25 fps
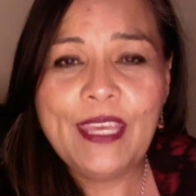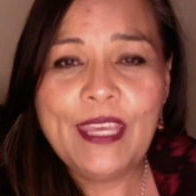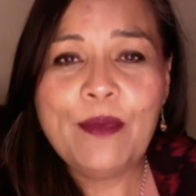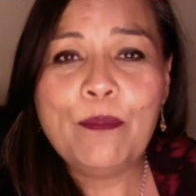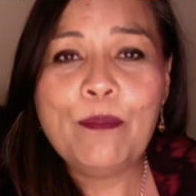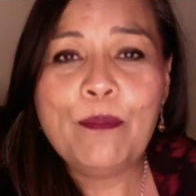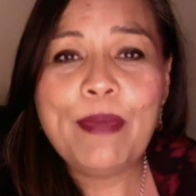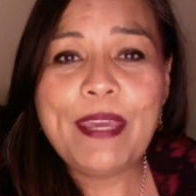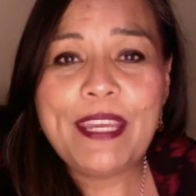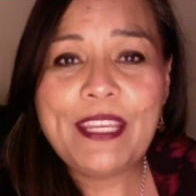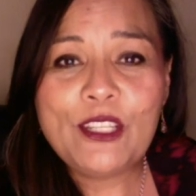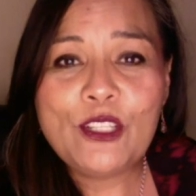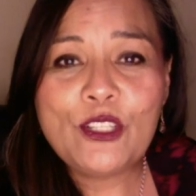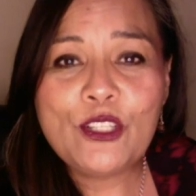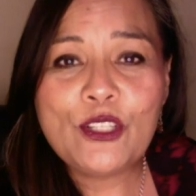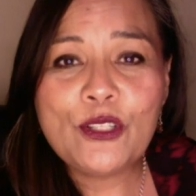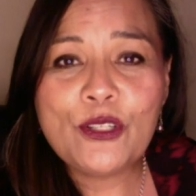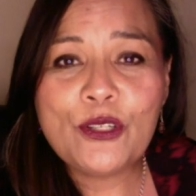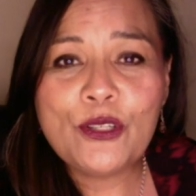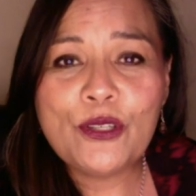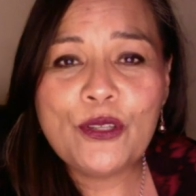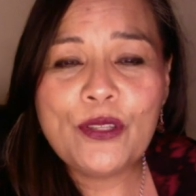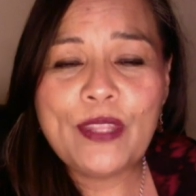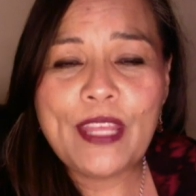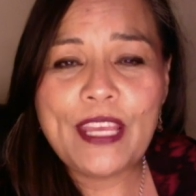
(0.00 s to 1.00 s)
Make
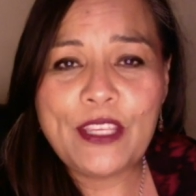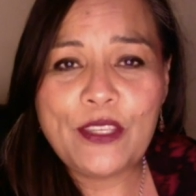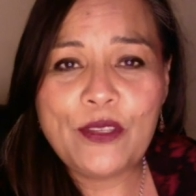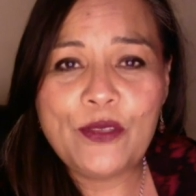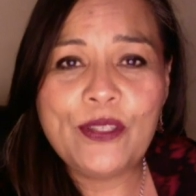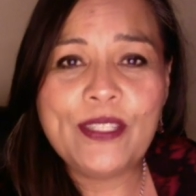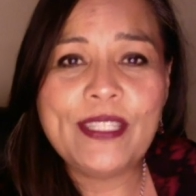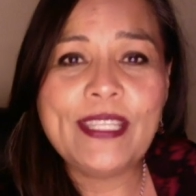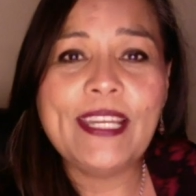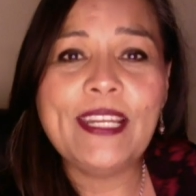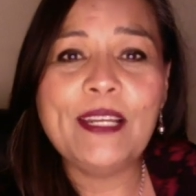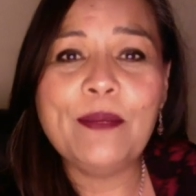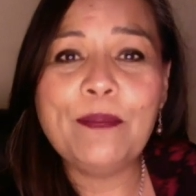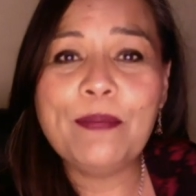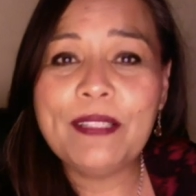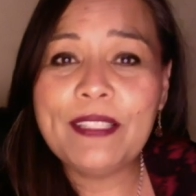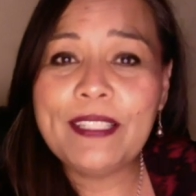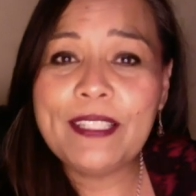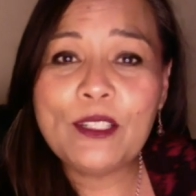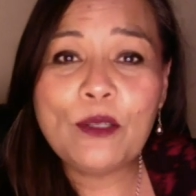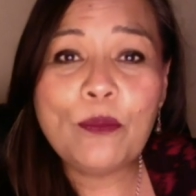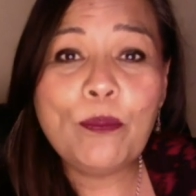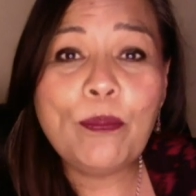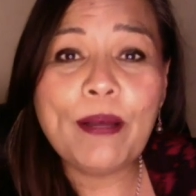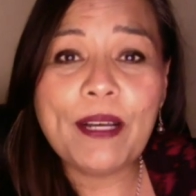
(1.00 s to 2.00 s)
sure that you set up a
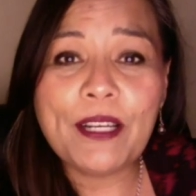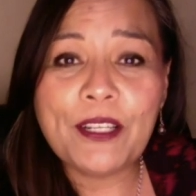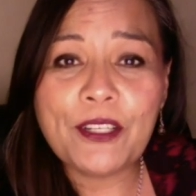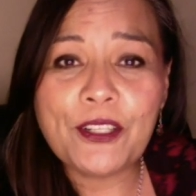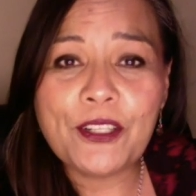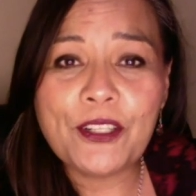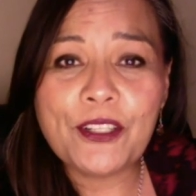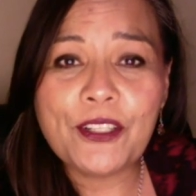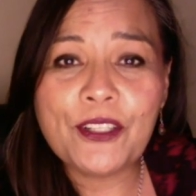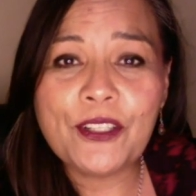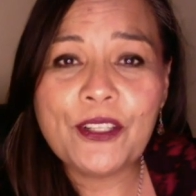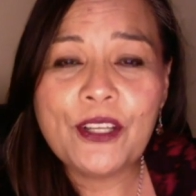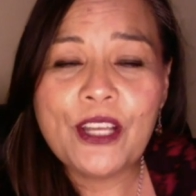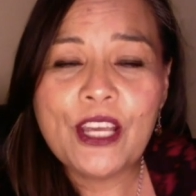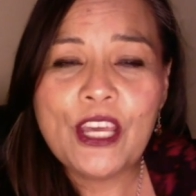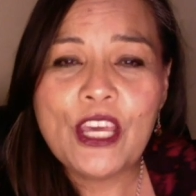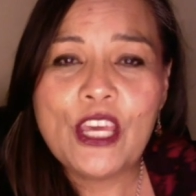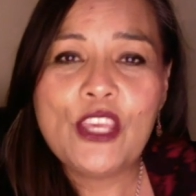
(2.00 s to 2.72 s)
little bunker.